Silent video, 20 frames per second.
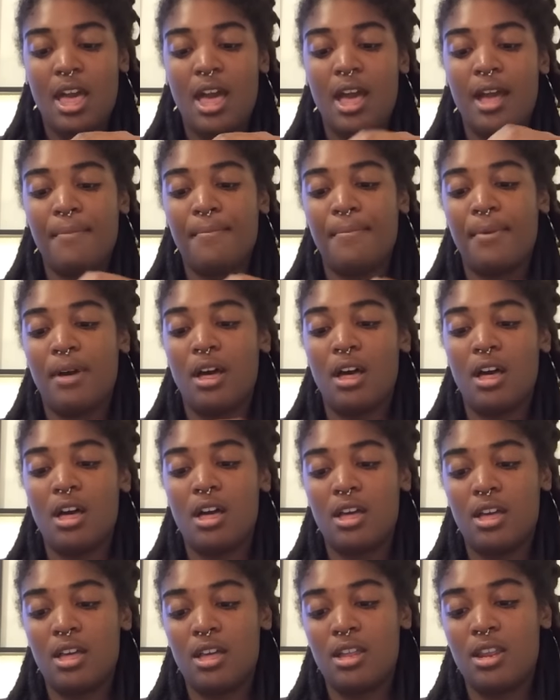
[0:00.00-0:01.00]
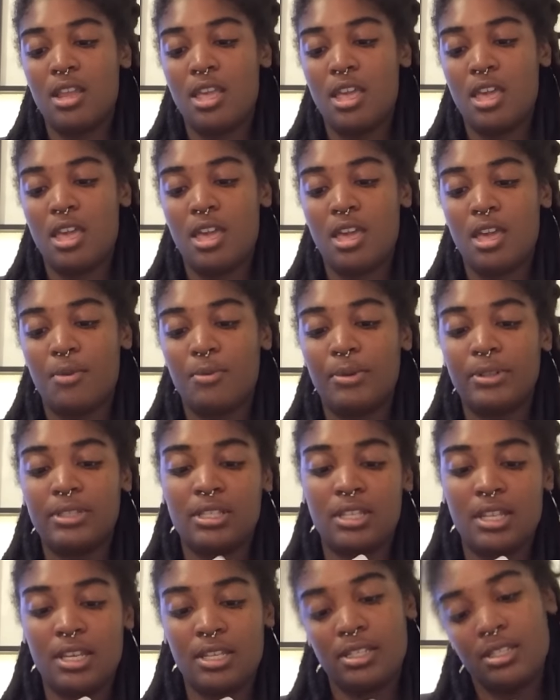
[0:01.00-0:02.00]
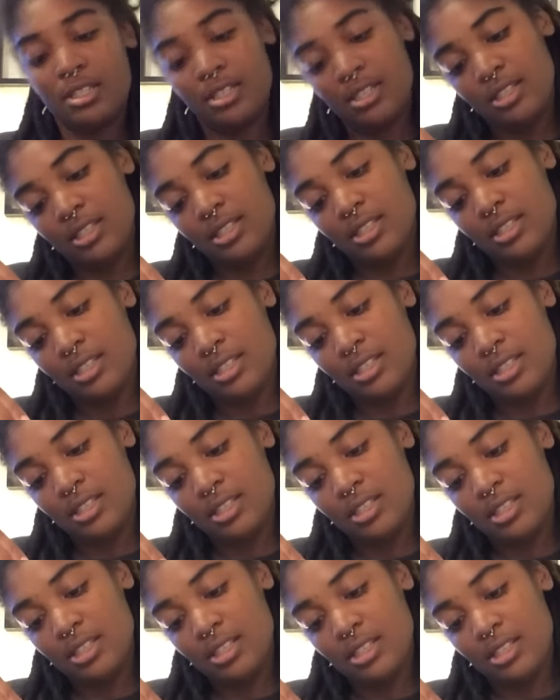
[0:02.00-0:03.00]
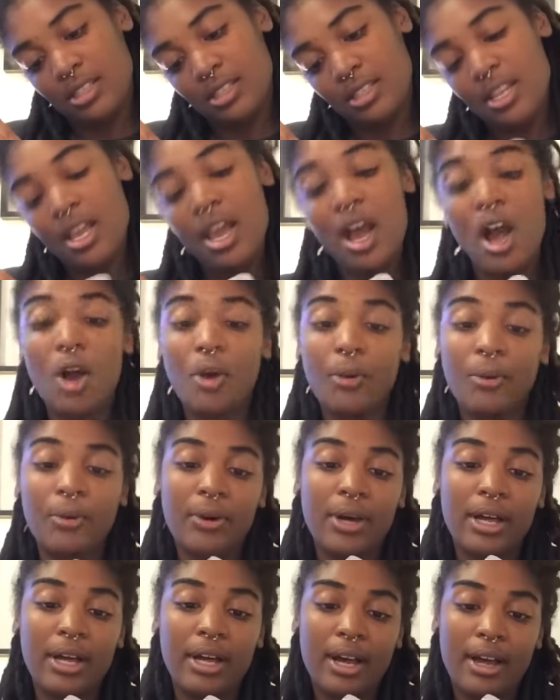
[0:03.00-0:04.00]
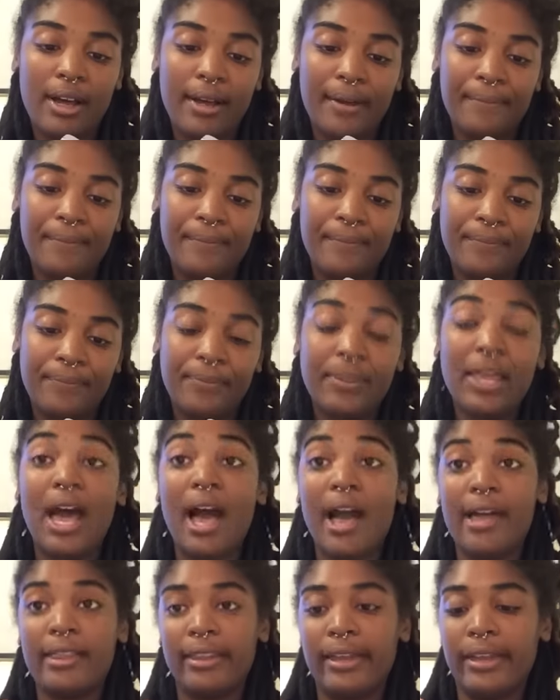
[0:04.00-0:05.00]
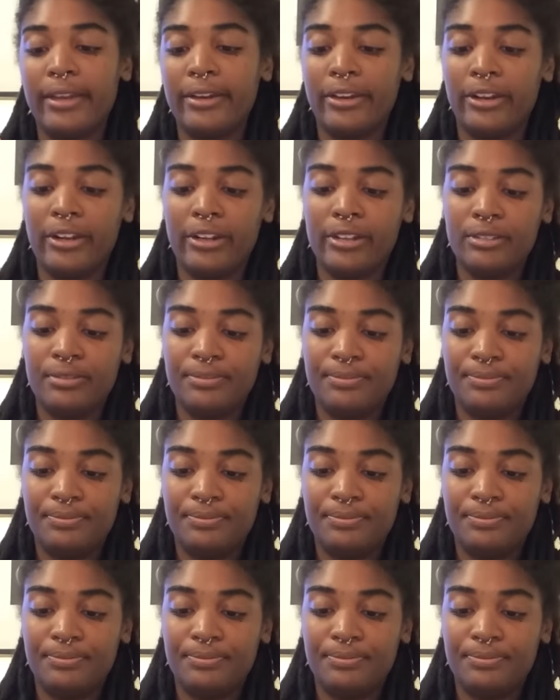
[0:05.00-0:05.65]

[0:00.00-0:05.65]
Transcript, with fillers: I bought a, what's this? Oh, um, eyeliner.